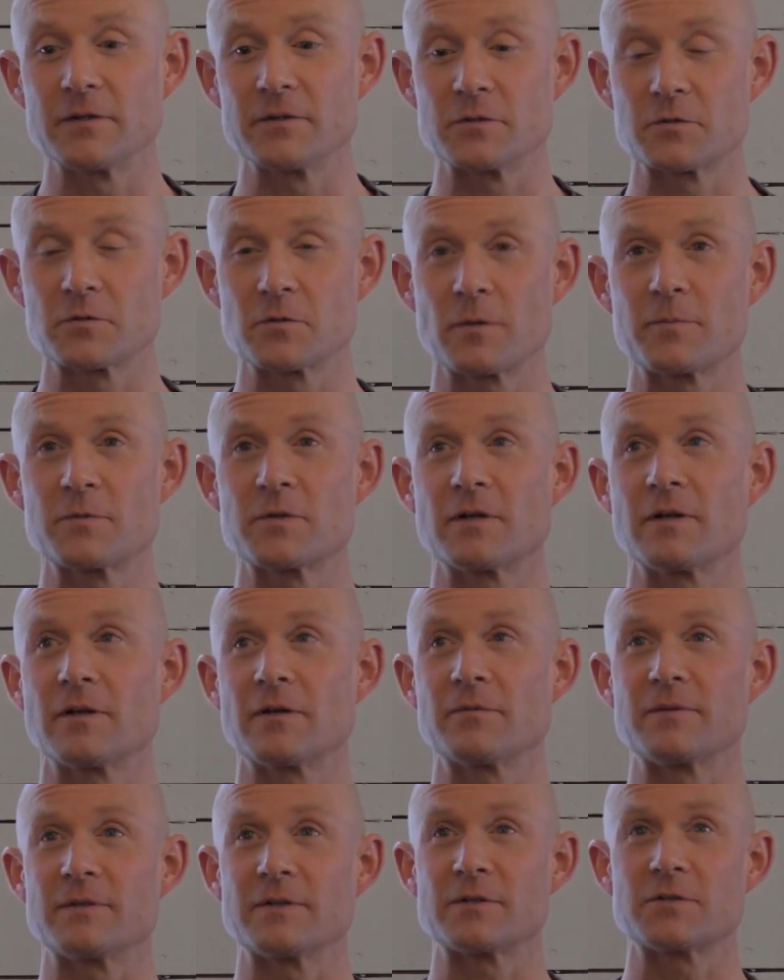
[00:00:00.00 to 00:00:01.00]
description
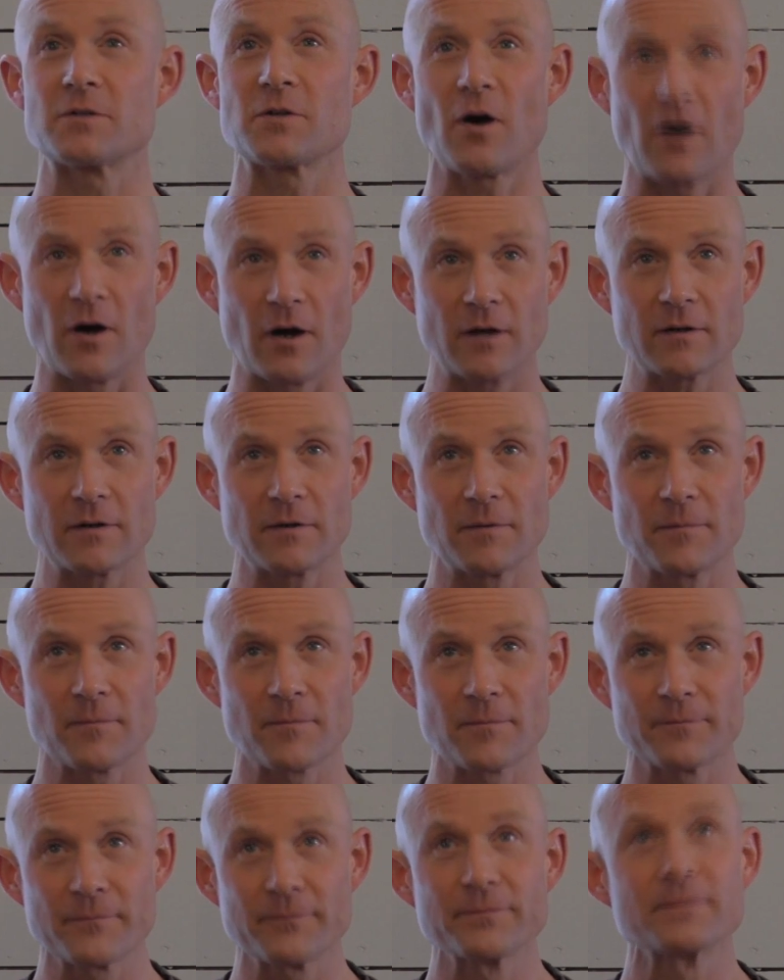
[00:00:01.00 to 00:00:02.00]
of this talk,
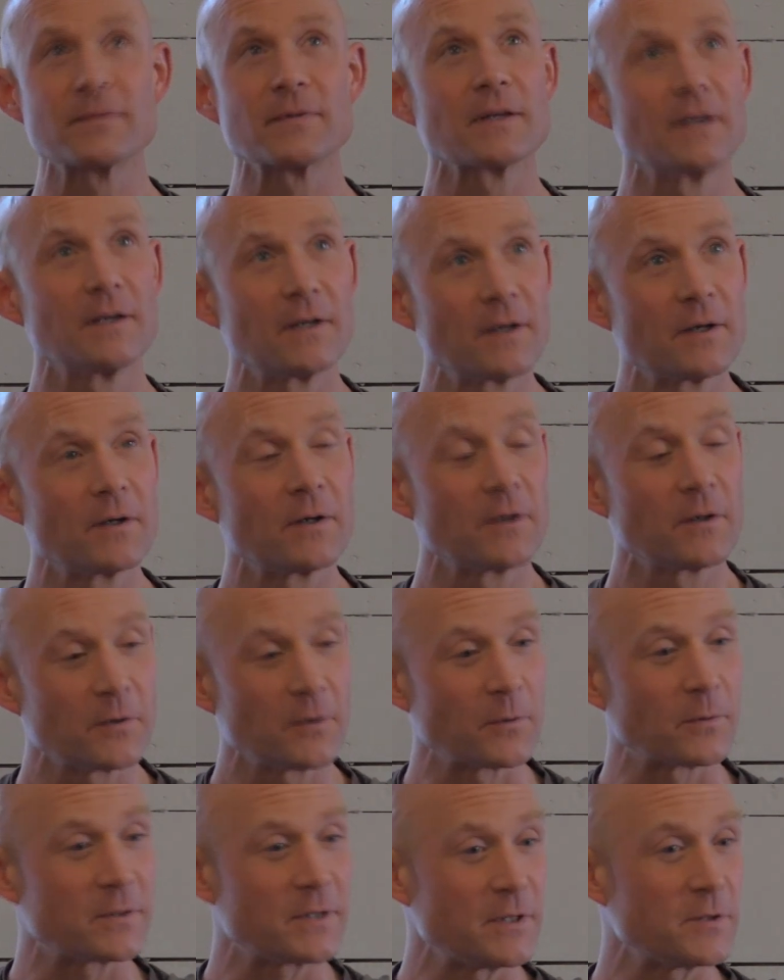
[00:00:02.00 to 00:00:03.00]

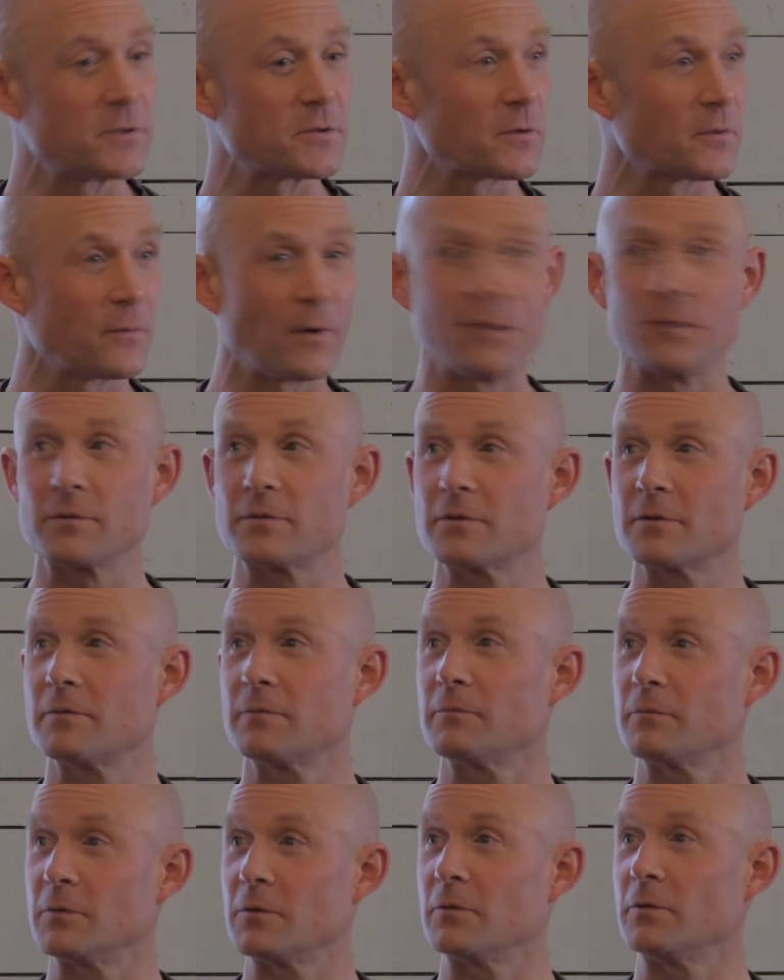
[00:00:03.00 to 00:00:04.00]
your teacher won't
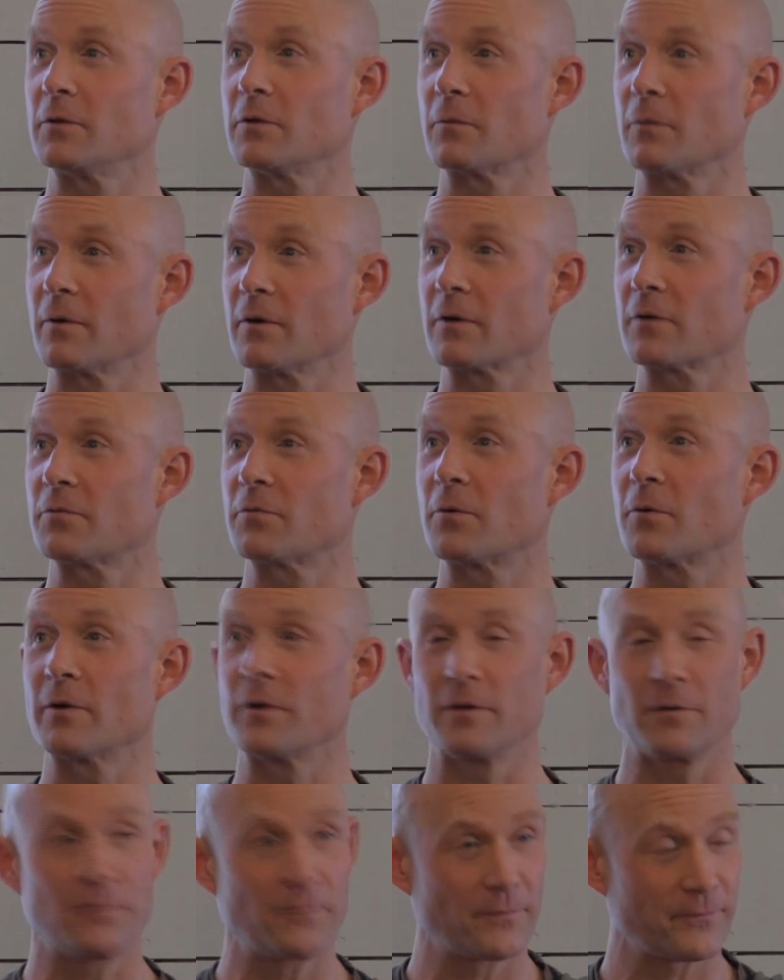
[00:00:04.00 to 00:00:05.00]
do your work for
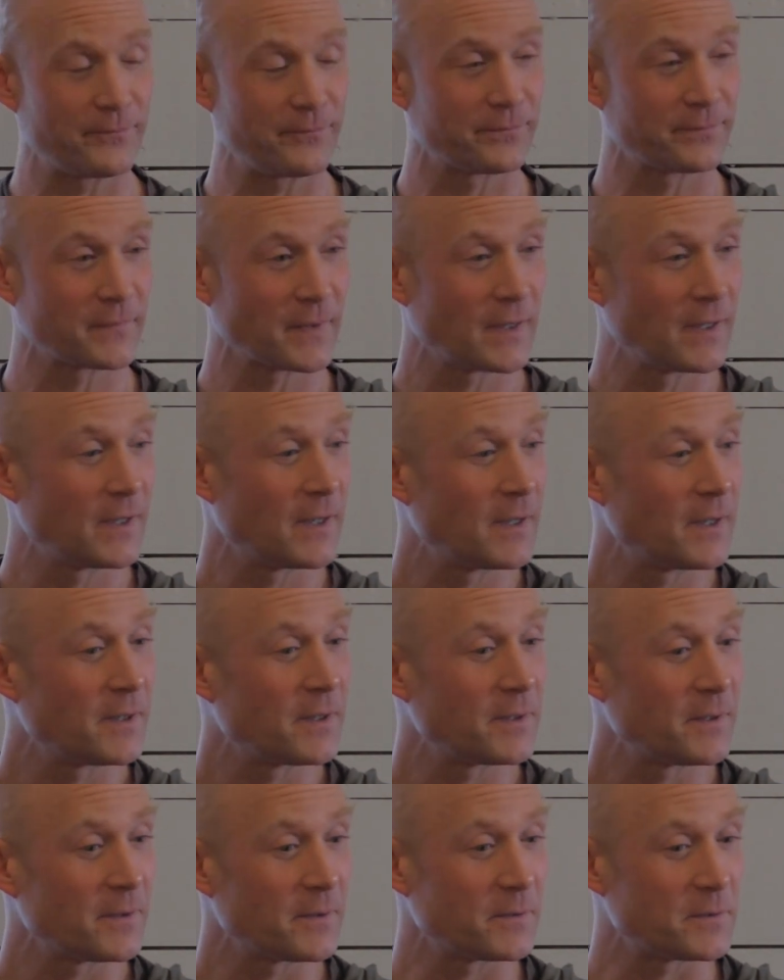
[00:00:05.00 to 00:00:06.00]
you.
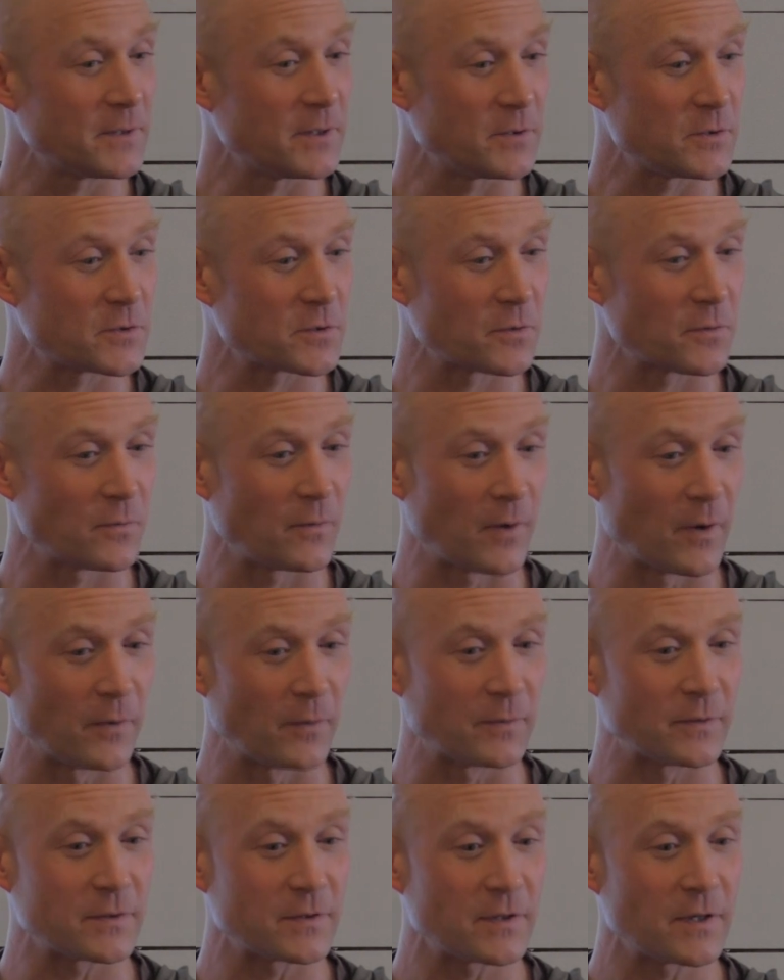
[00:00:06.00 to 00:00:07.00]
Your teacher
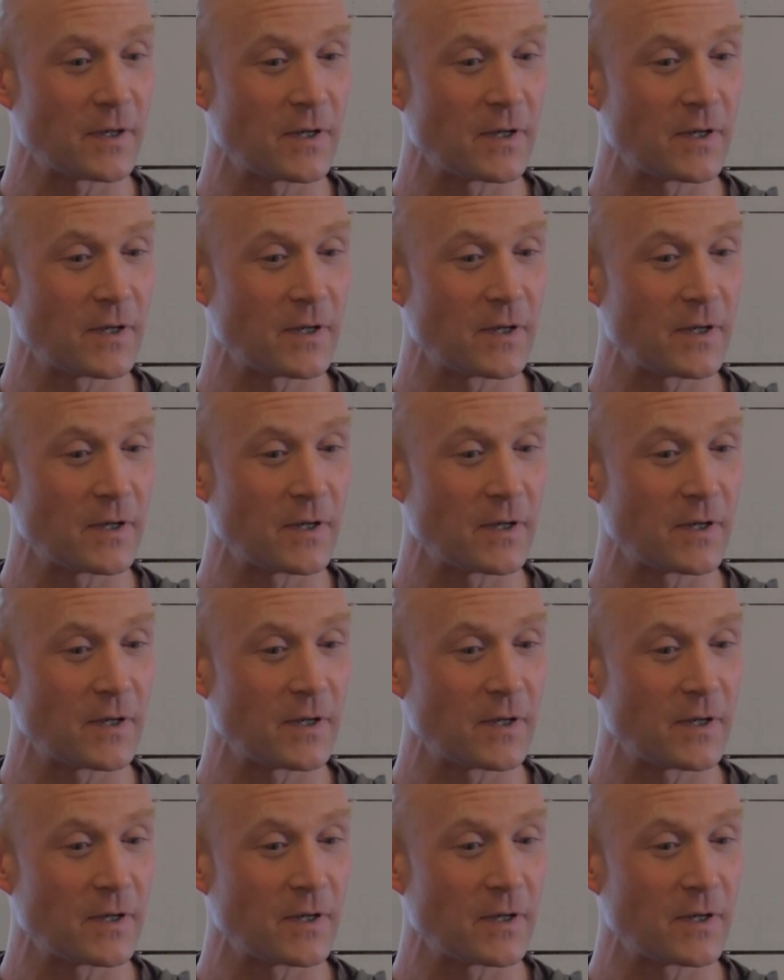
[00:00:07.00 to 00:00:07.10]
won't